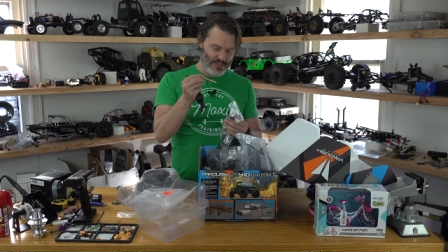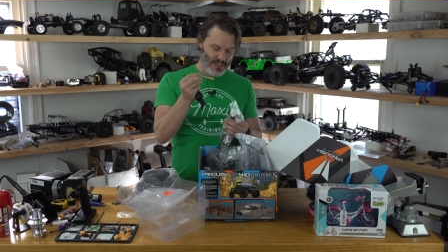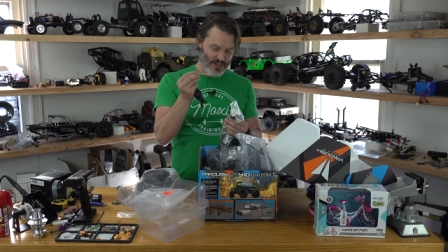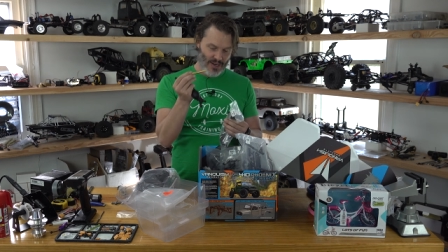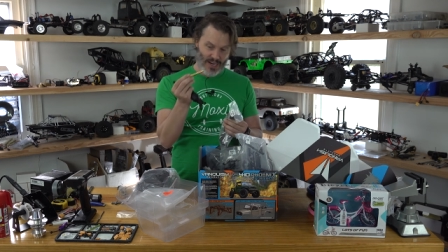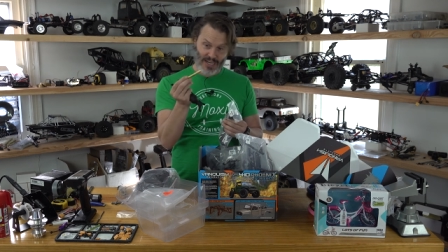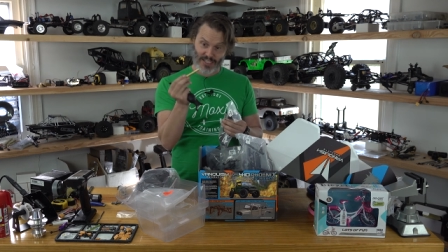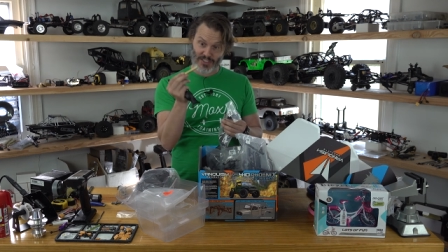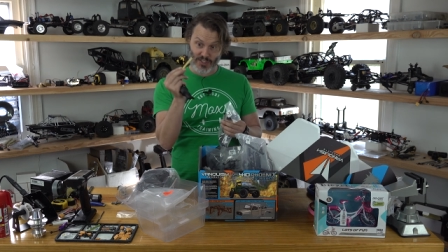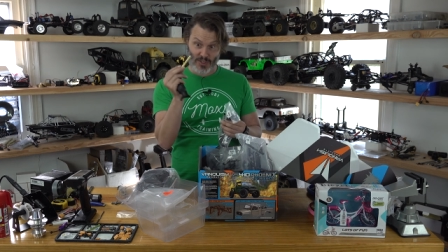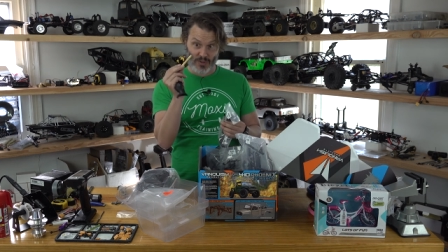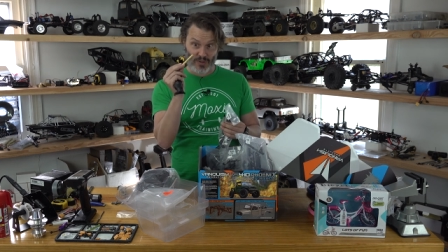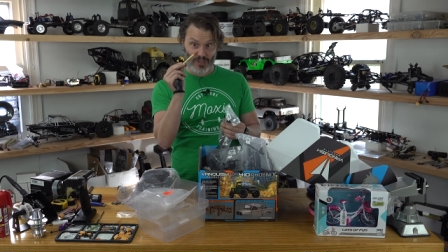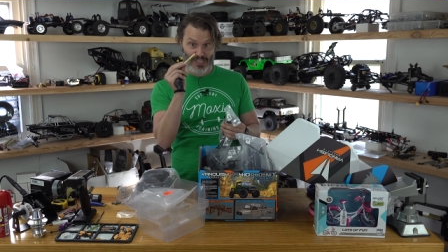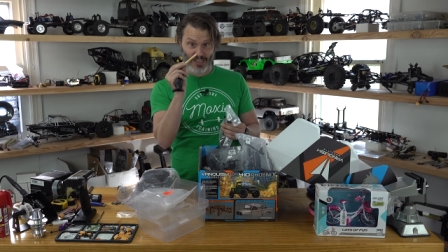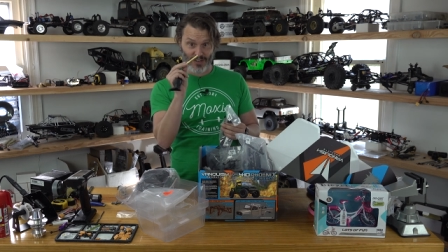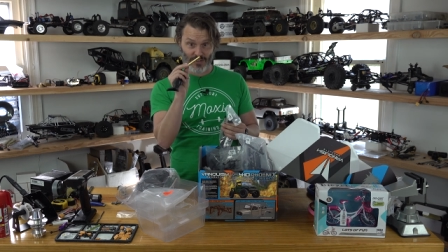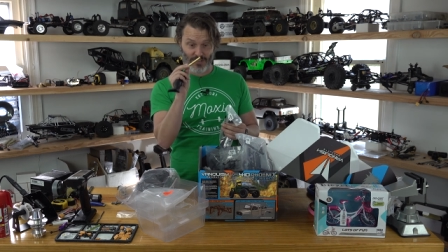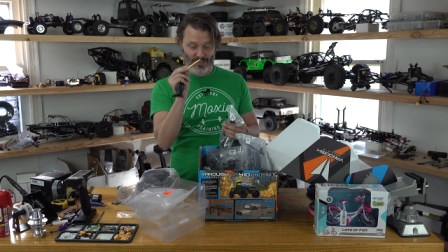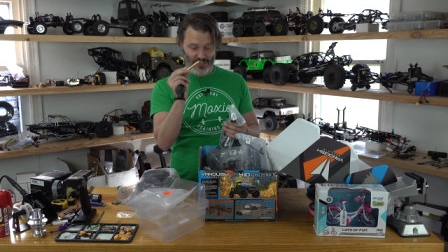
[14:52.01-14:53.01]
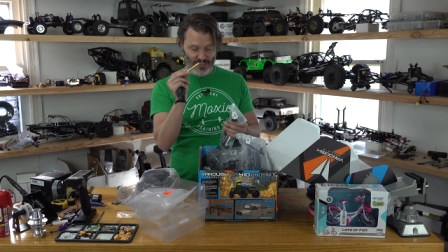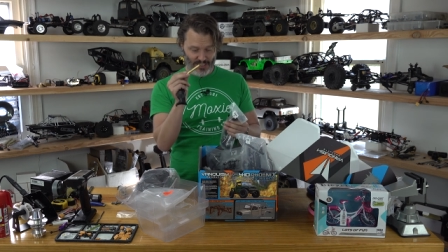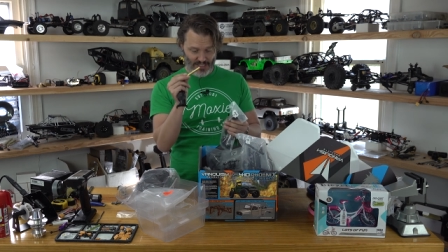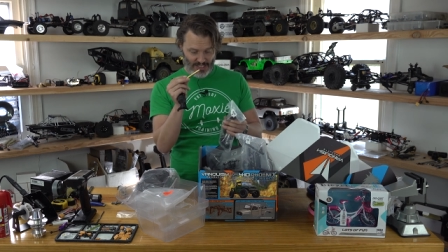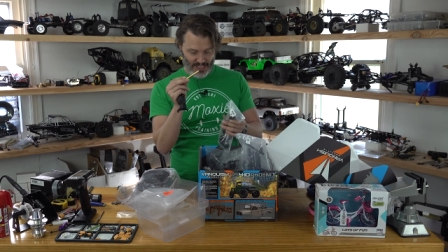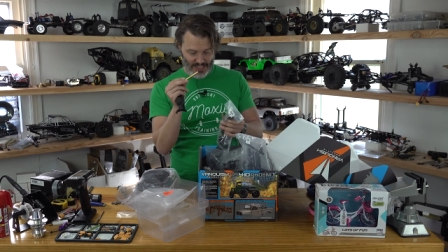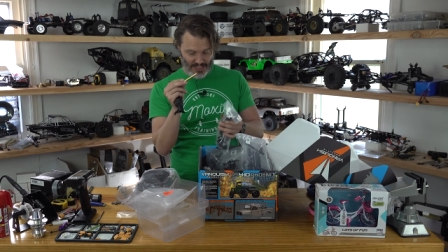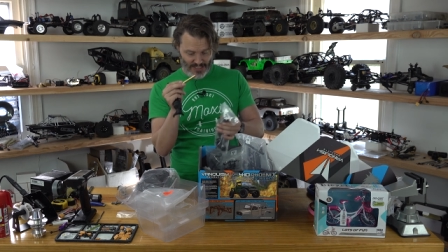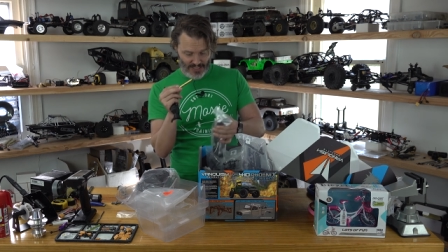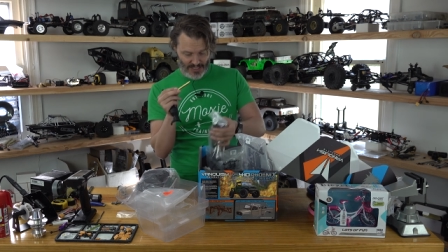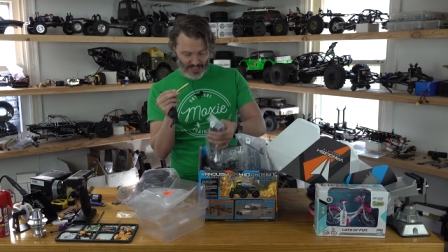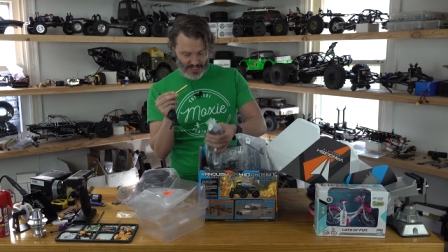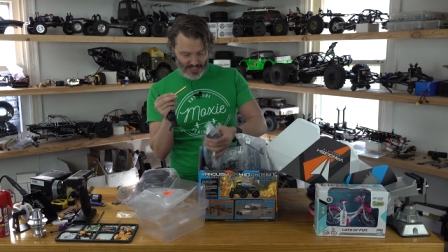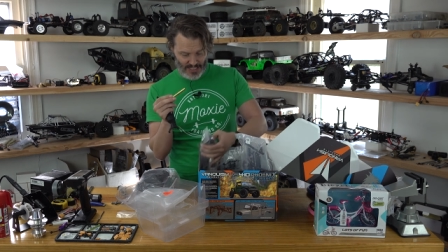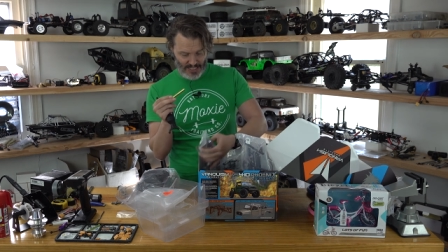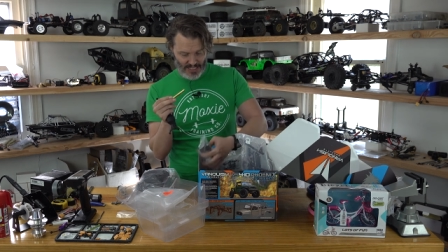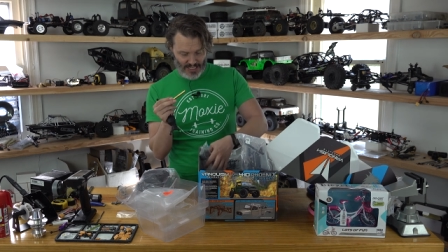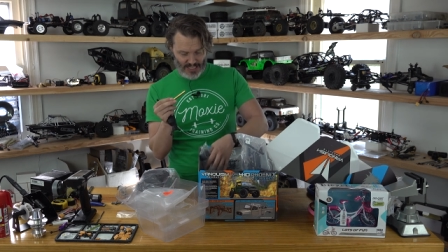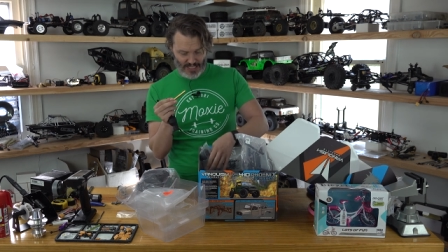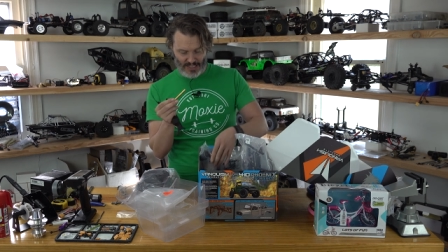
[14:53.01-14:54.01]
All right, so here's these
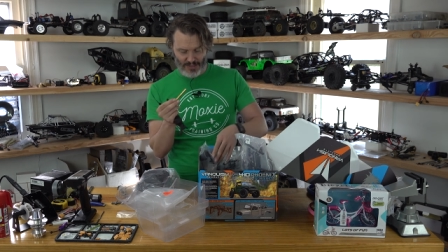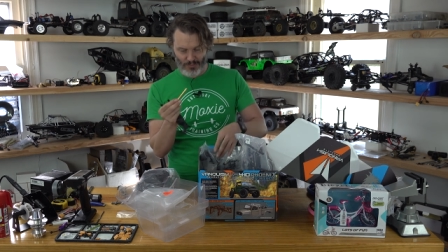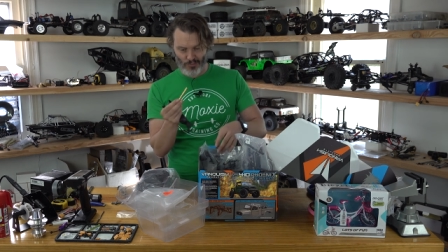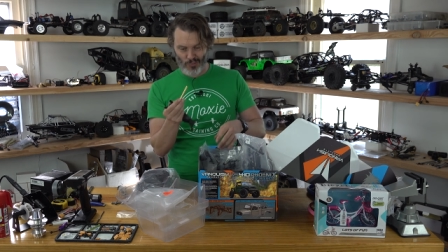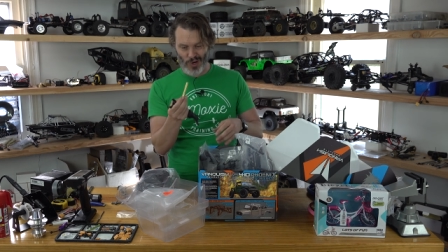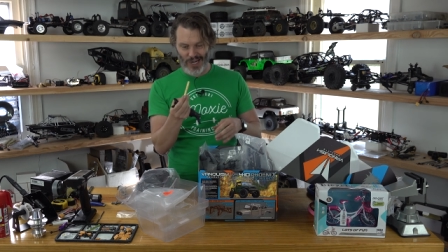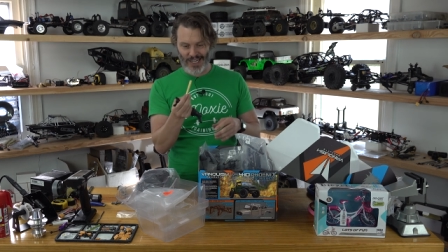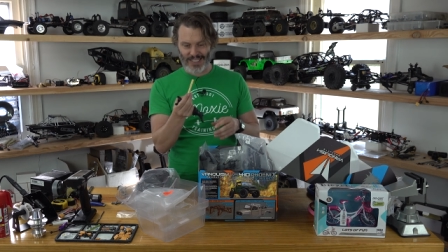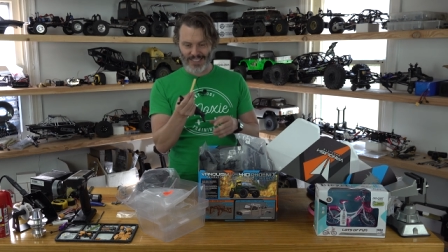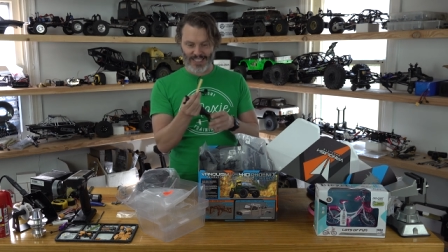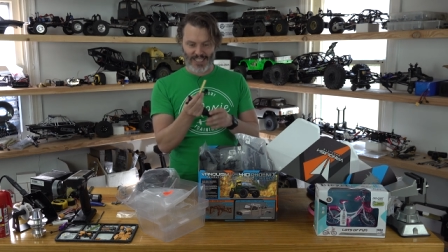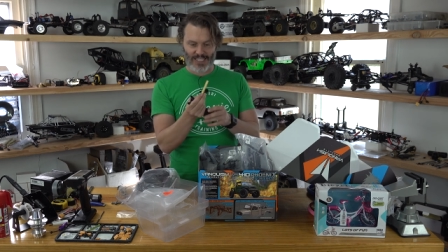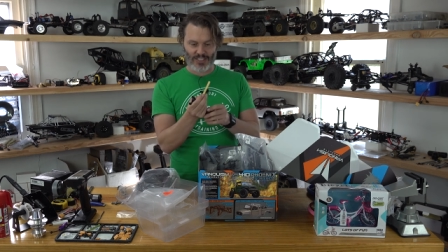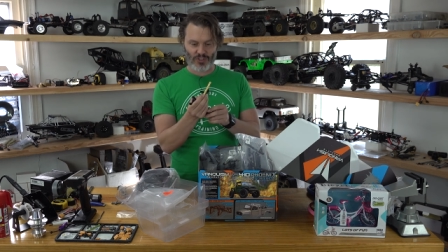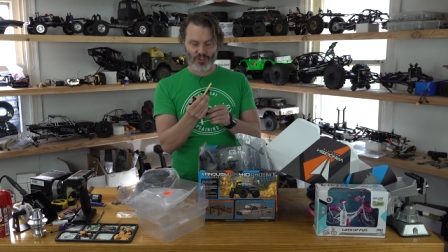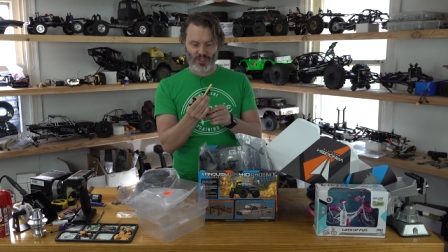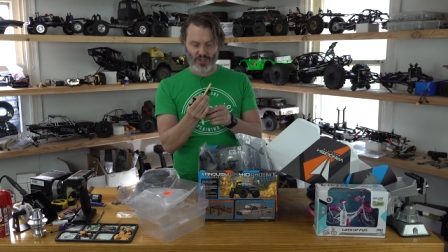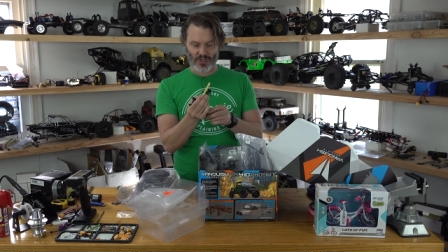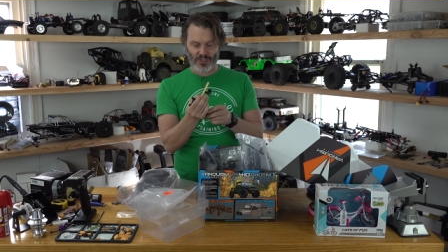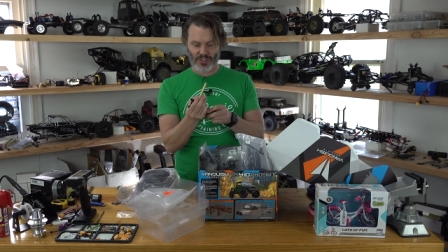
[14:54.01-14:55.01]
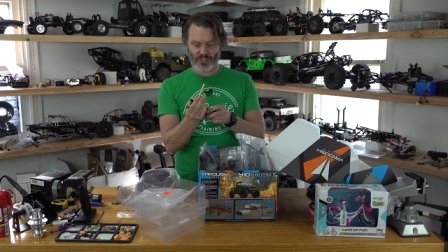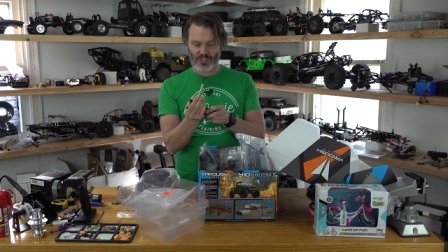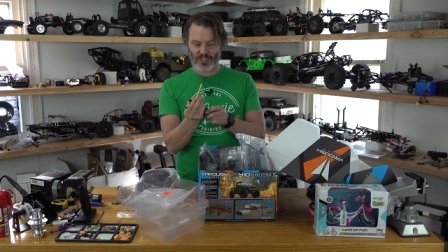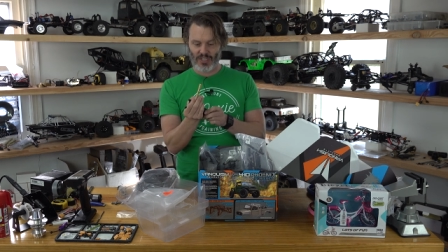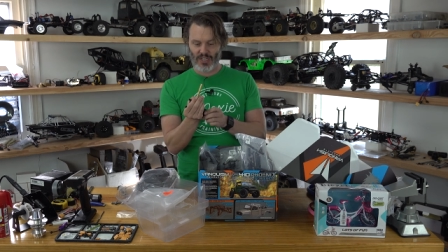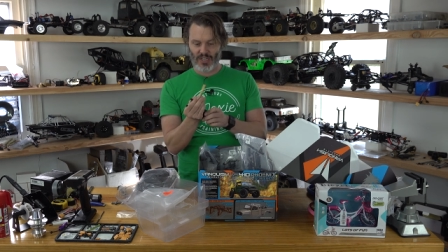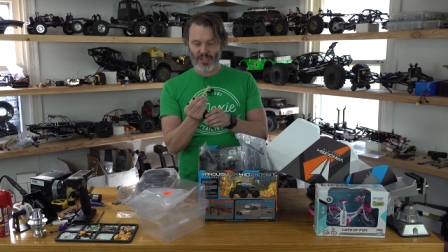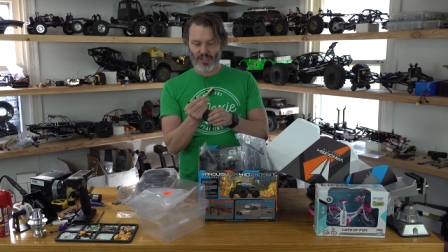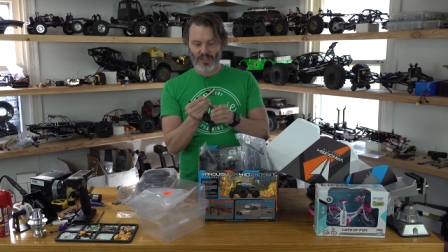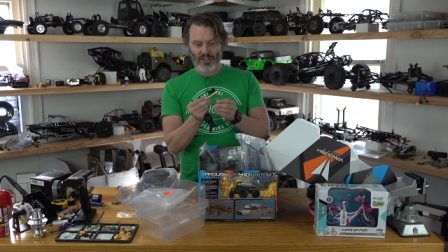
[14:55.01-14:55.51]
uh, brass inserts.